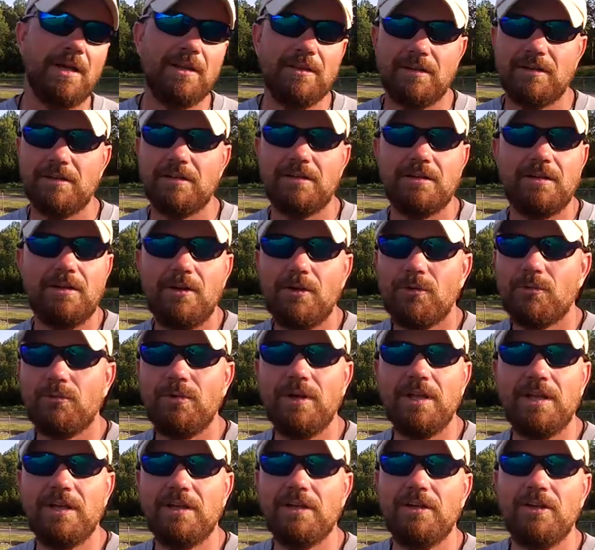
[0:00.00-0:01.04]
may look
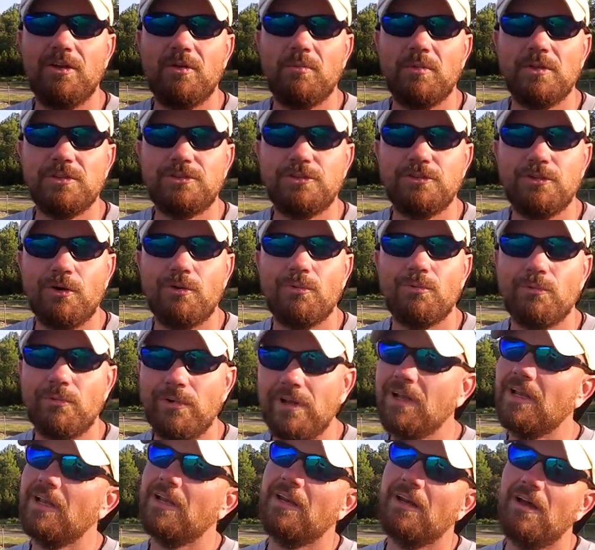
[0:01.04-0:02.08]
really good, but you don't
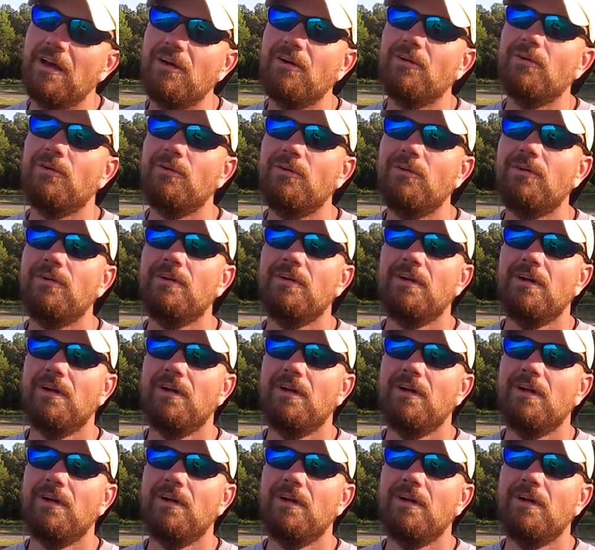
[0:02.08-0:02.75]
really know.